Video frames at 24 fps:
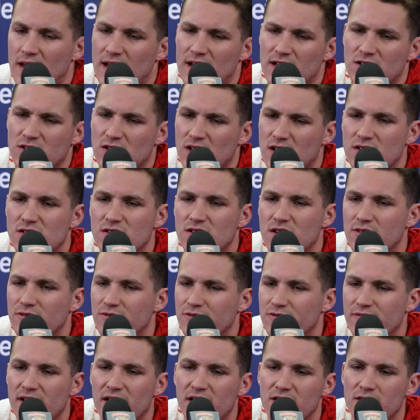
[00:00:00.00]
Yeah, it's
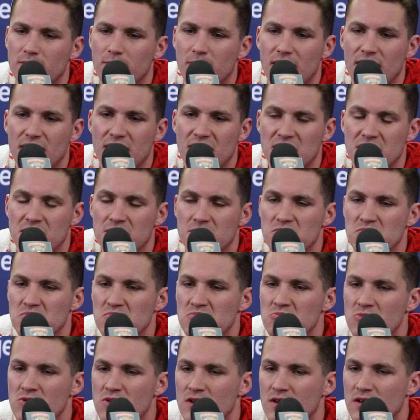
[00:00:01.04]
unfair to my.
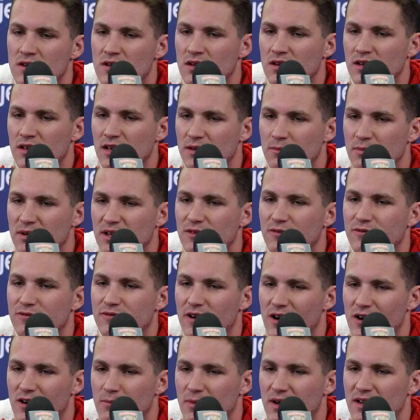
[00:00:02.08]
It'd be
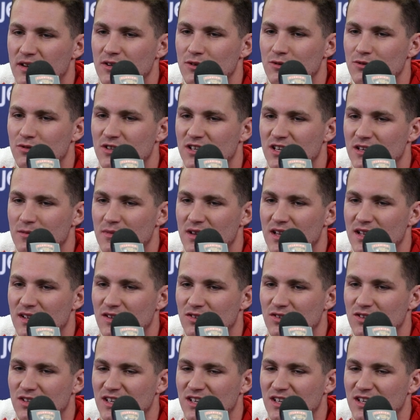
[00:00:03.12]
unfair to my new teammates,